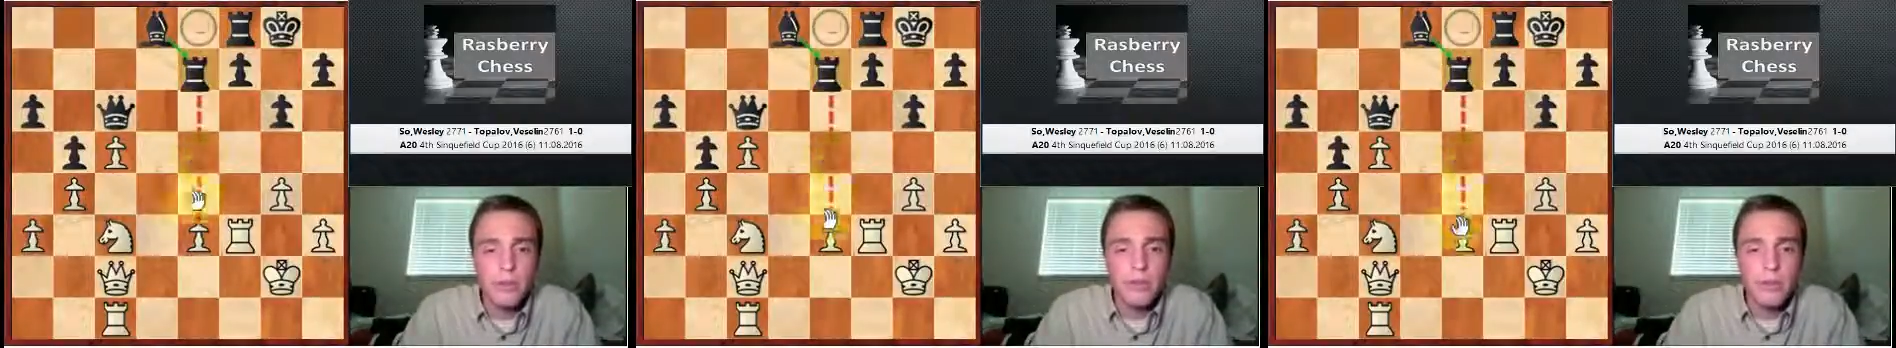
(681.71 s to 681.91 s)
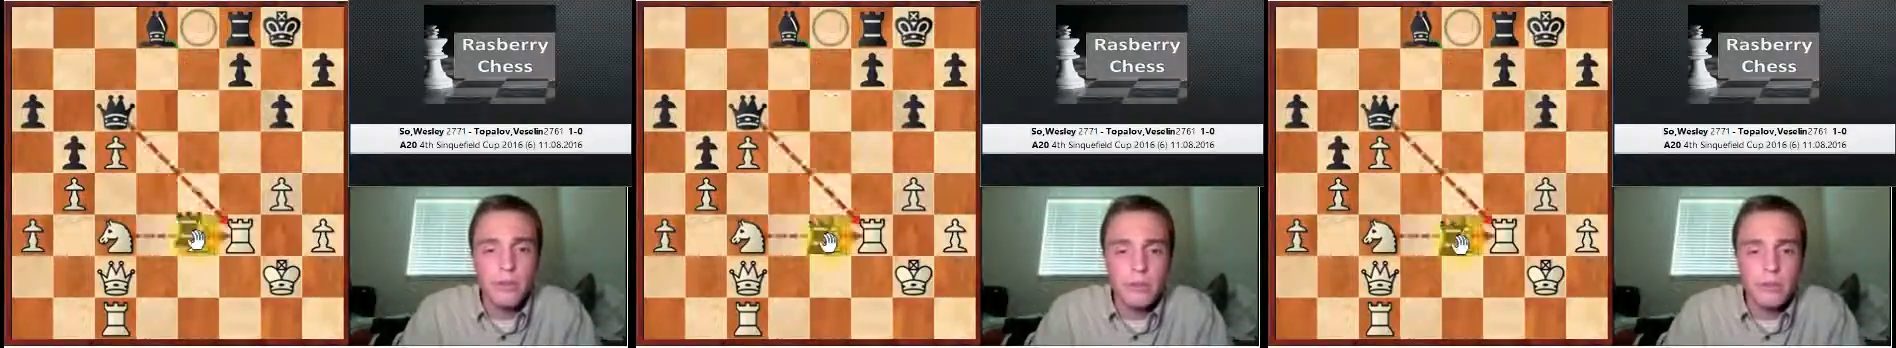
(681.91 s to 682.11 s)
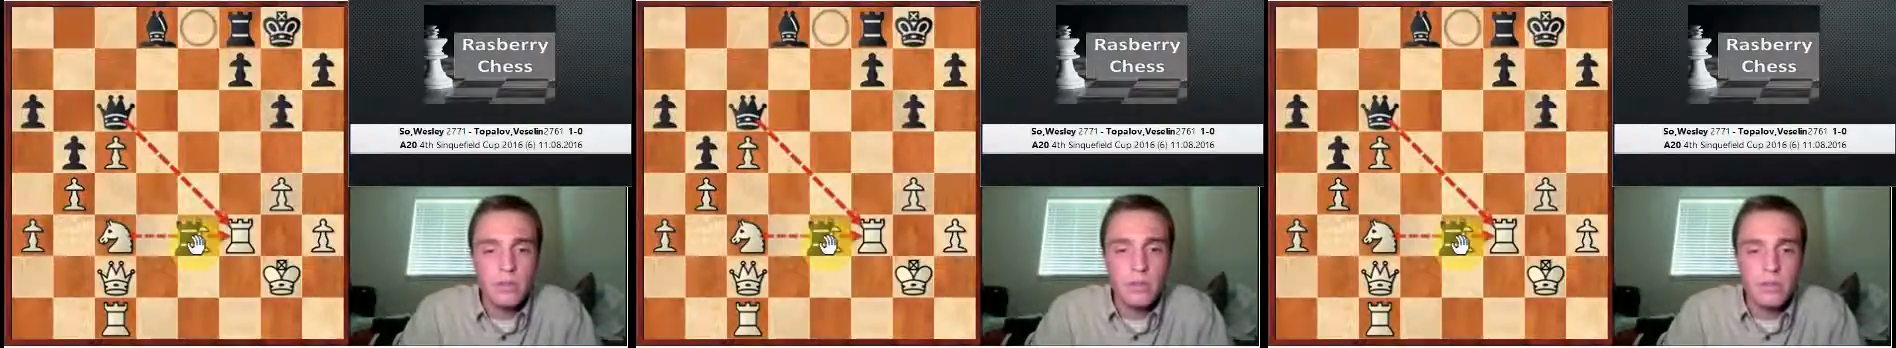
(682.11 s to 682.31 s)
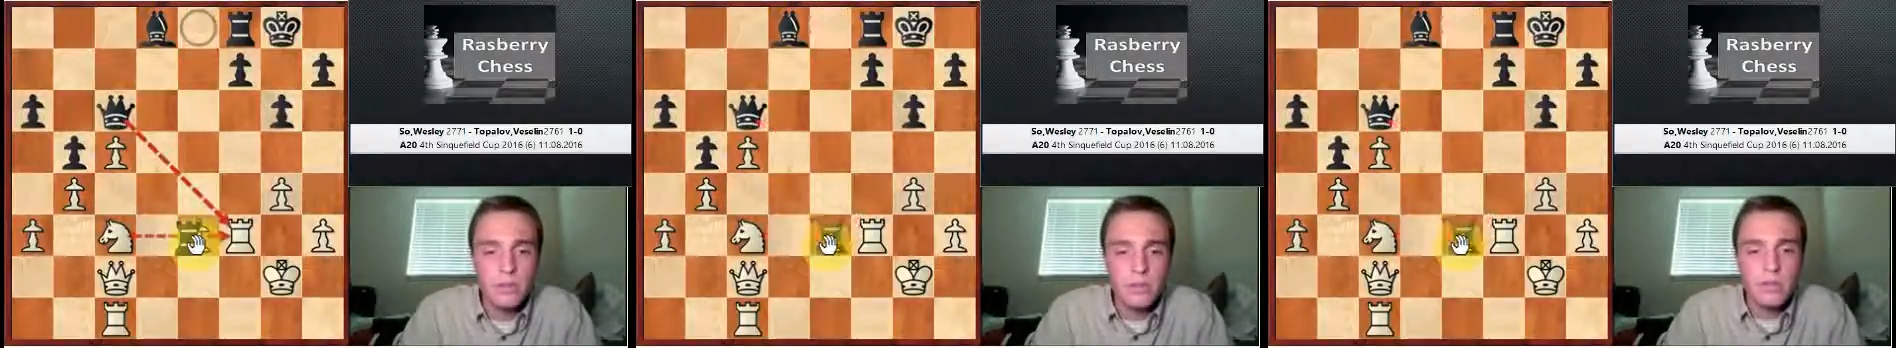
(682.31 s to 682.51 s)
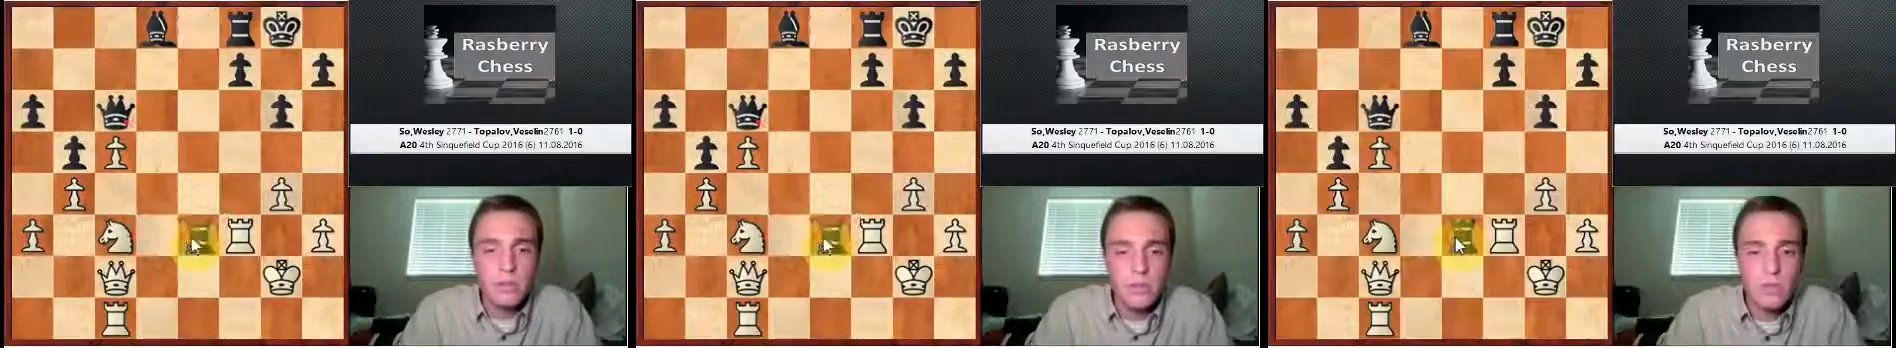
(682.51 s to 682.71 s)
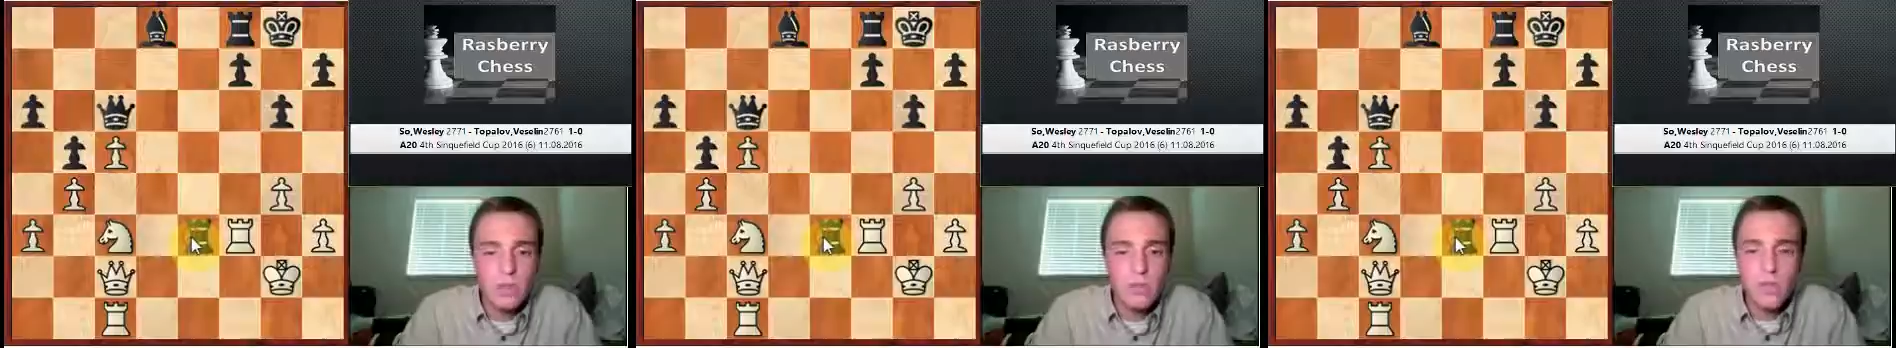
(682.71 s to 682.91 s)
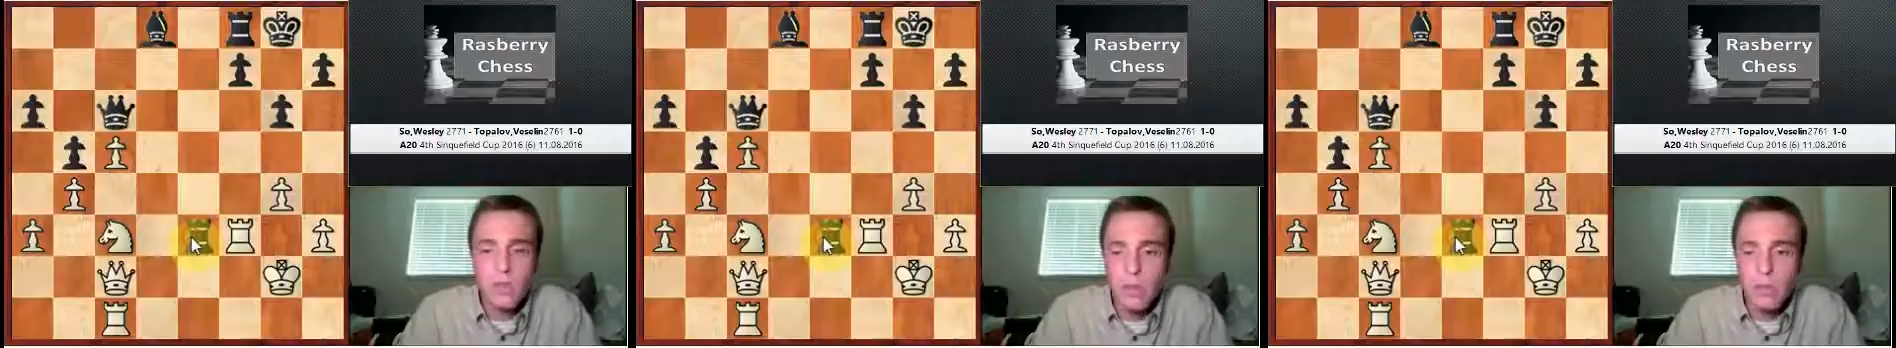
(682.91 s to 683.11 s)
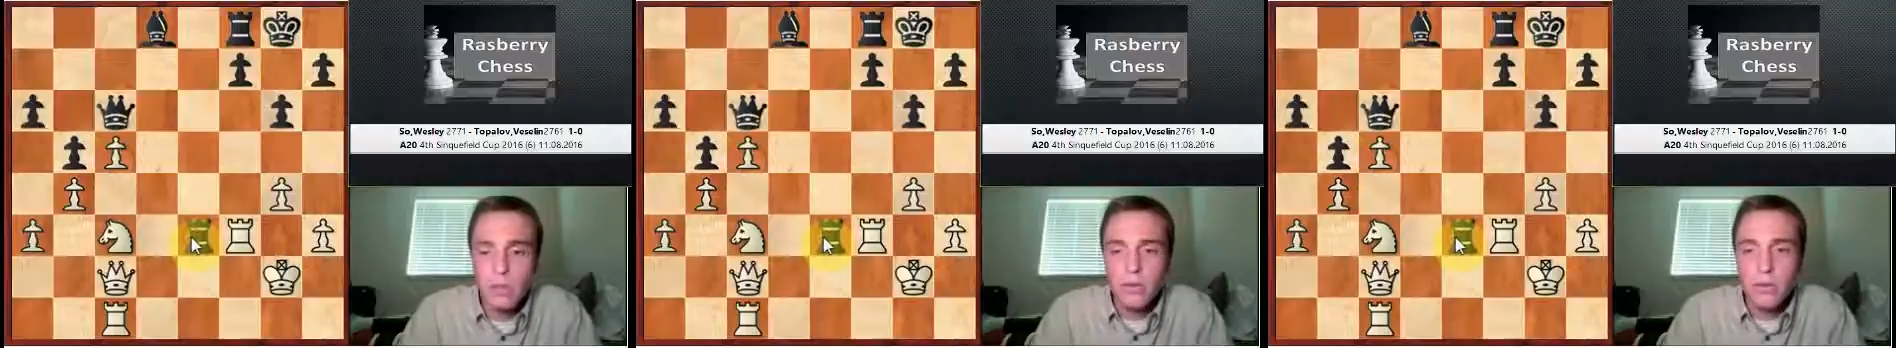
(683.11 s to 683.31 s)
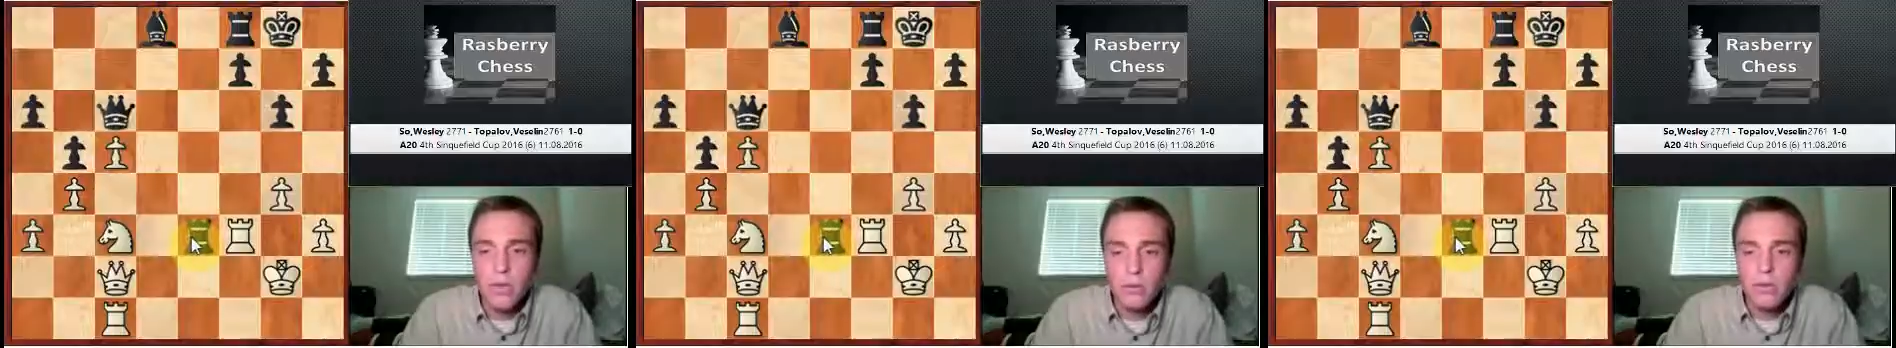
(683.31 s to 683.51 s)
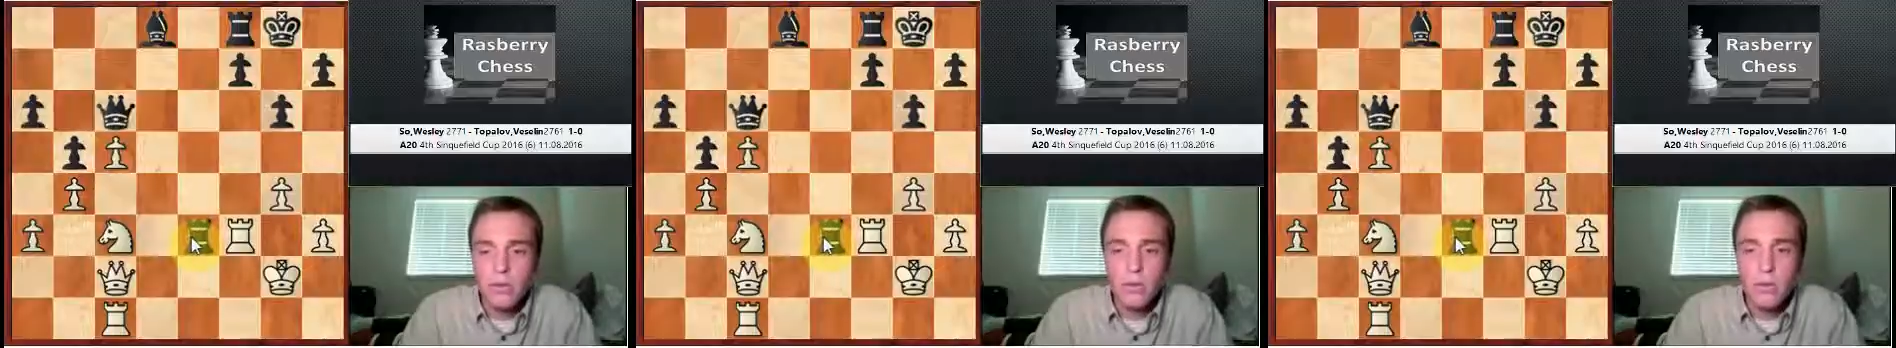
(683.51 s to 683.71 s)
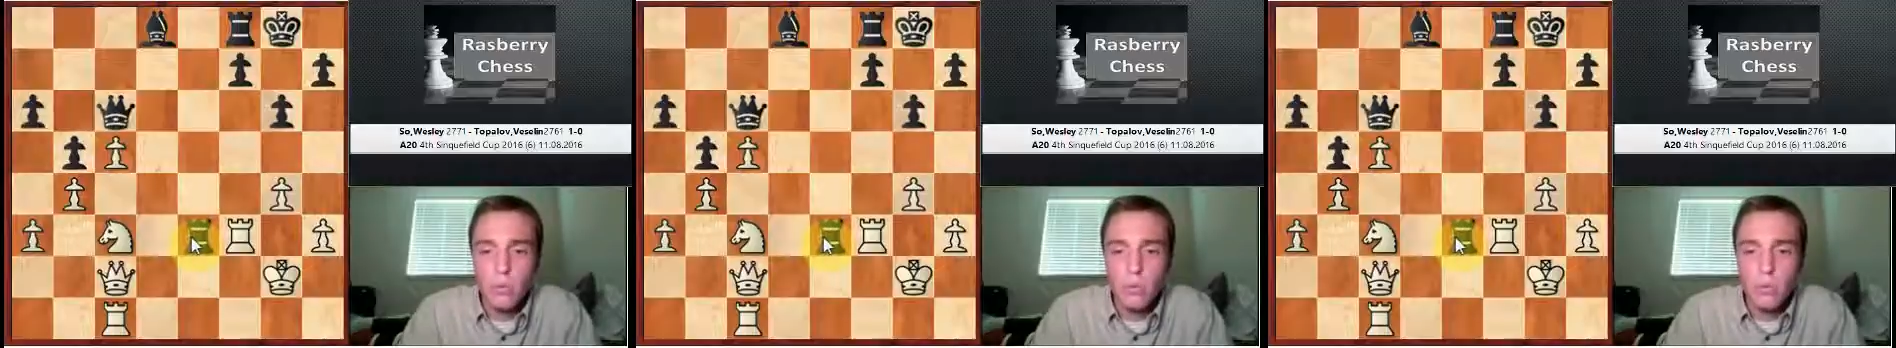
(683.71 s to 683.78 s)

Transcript: This was the blunder after